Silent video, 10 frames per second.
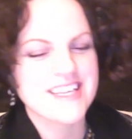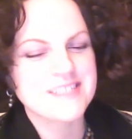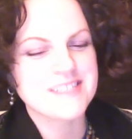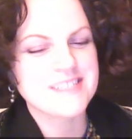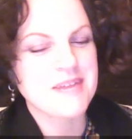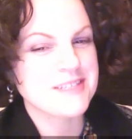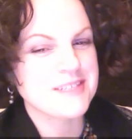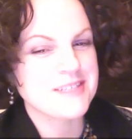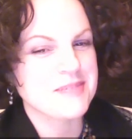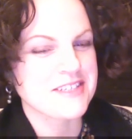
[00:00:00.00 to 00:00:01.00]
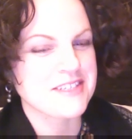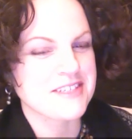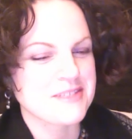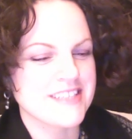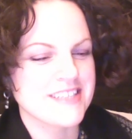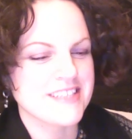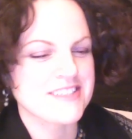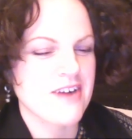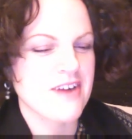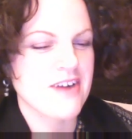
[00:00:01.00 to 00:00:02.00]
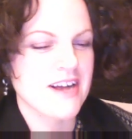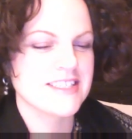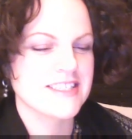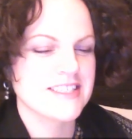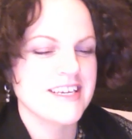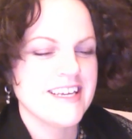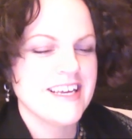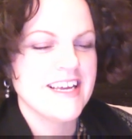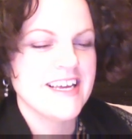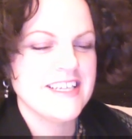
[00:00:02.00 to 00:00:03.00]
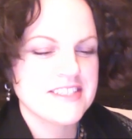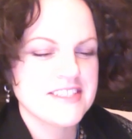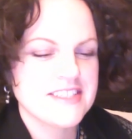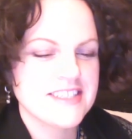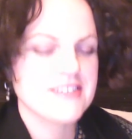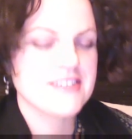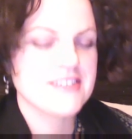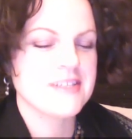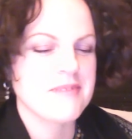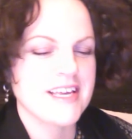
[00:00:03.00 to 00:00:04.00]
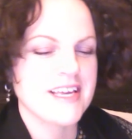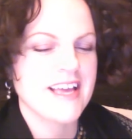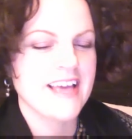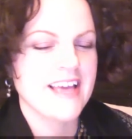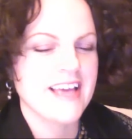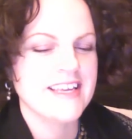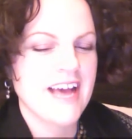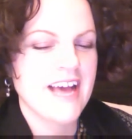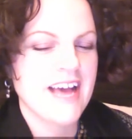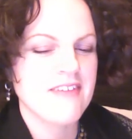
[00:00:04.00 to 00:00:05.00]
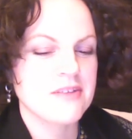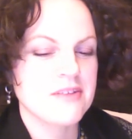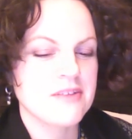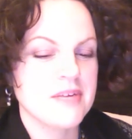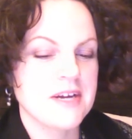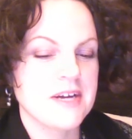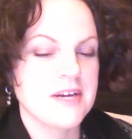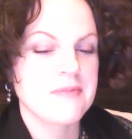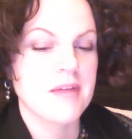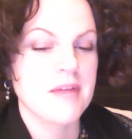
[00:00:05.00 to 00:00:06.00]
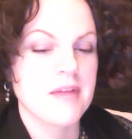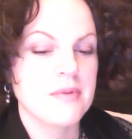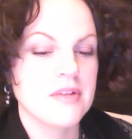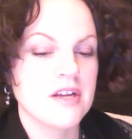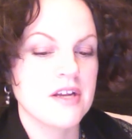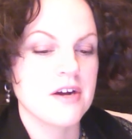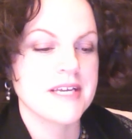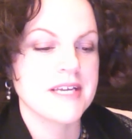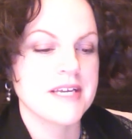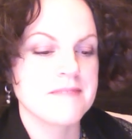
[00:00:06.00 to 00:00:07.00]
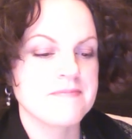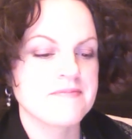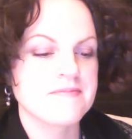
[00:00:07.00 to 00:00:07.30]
It's my husband on his way to the garage. He turns and looks at me, hanging half out the window. I pull an arm in.